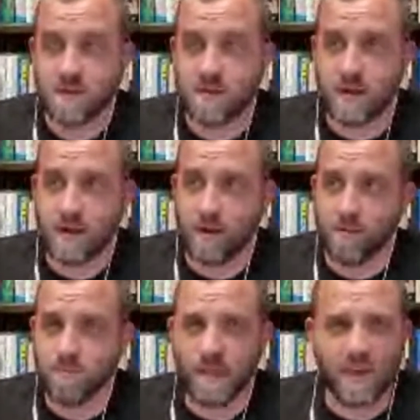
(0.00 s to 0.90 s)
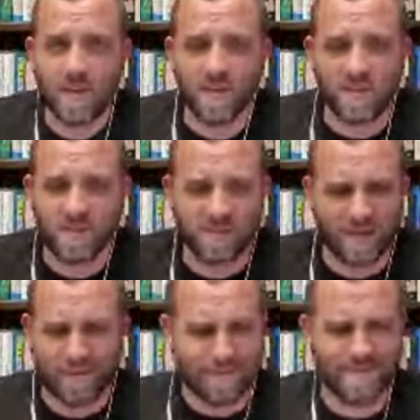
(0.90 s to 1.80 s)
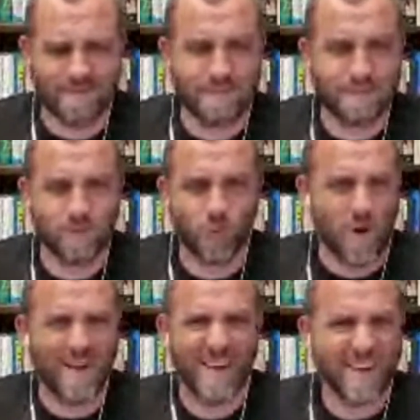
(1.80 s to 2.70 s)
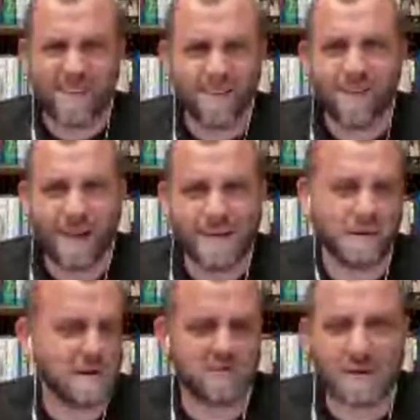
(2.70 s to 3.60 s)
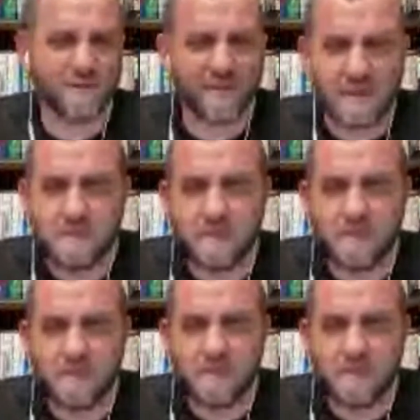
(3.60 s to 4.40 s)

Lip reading: Because why? I don't understand them.